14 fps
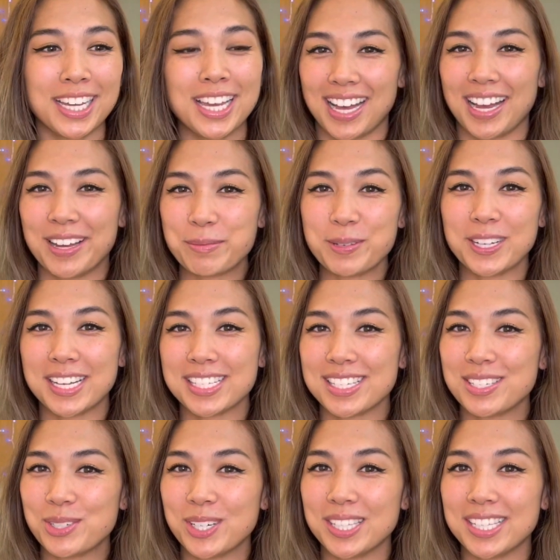I hope you guys
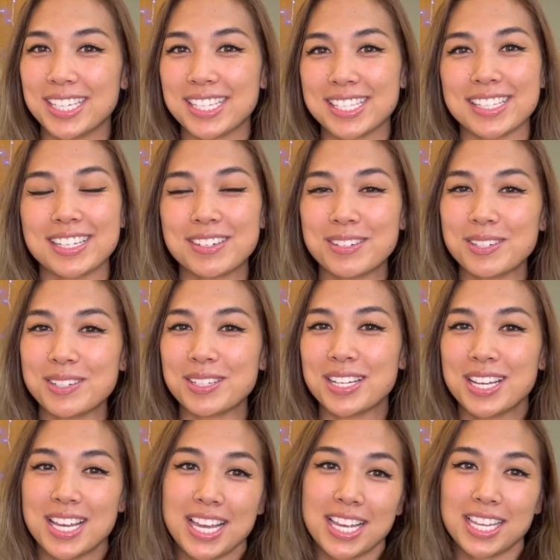enjoyed this little
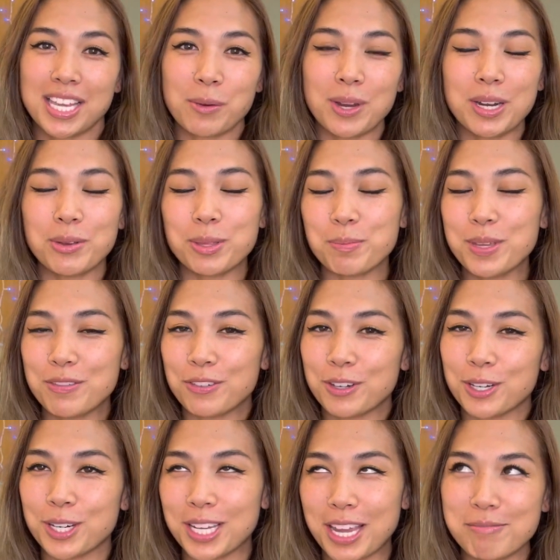get ready with me for
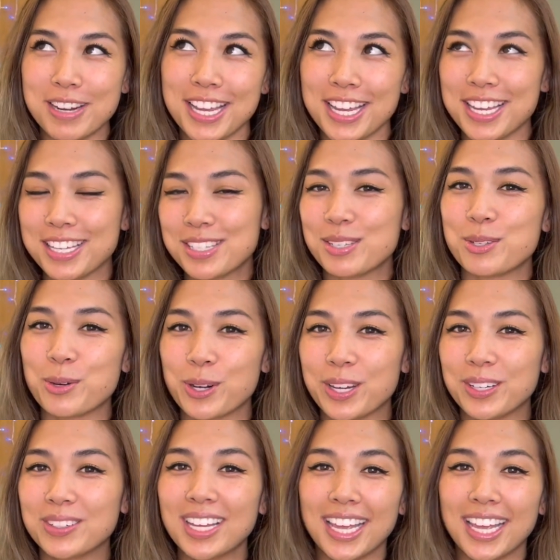game day tutorial,